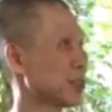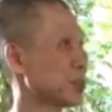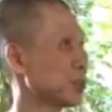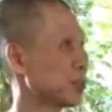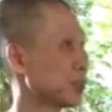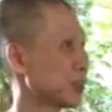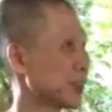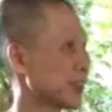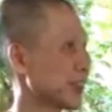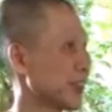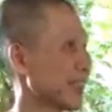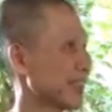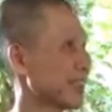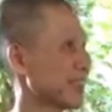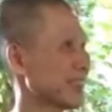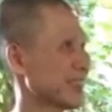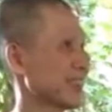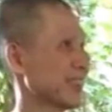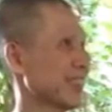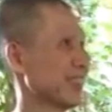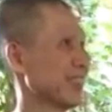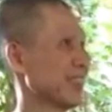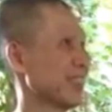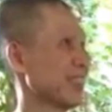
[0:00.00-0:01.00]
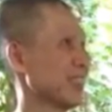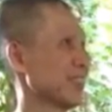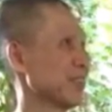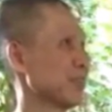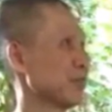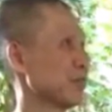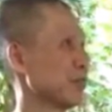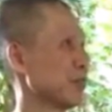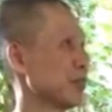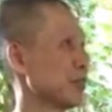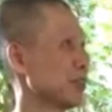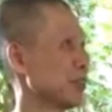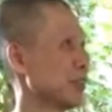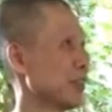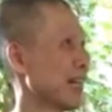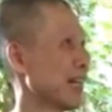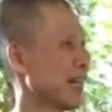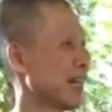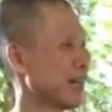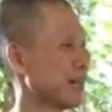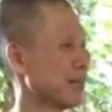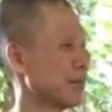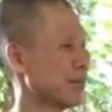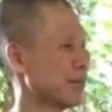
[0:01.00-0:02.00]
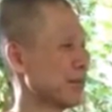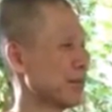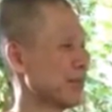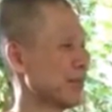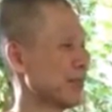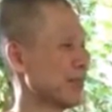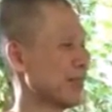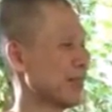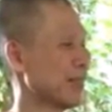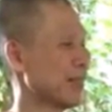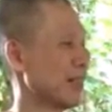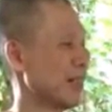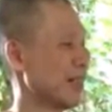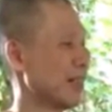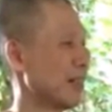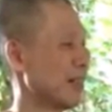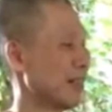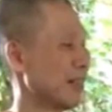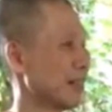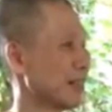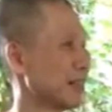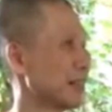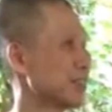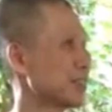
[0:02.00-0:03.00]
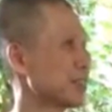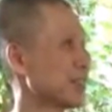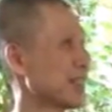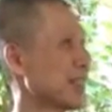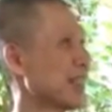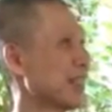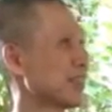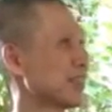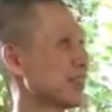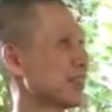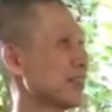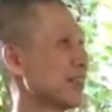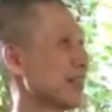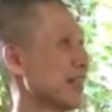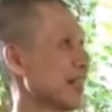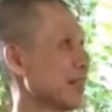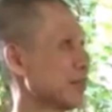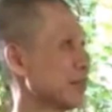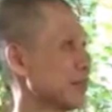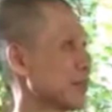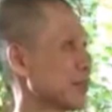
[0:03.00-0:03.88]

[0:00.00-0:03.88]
When you have dislike, you have the craving to